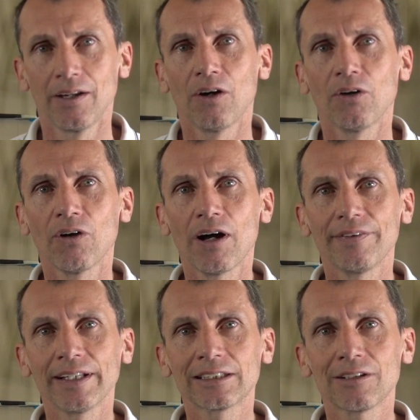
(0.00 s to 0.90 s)
All right,
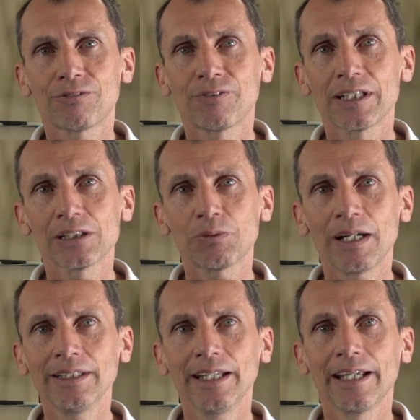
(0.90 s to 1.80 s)
that's it for this
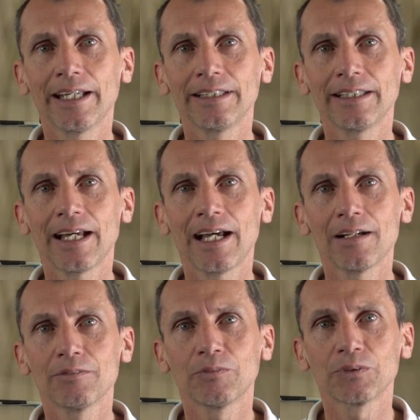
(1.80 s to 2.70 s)
one, and
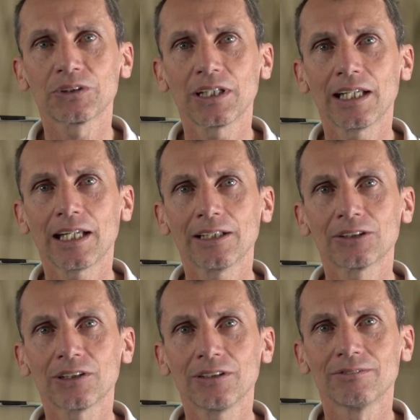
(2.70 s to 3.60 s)
we'll see you again
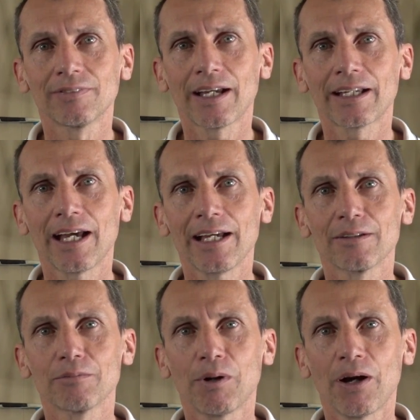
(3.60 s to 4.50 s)
soon. Okay,
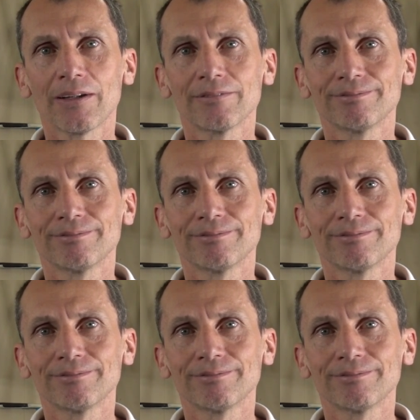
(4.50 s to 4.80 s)
bye.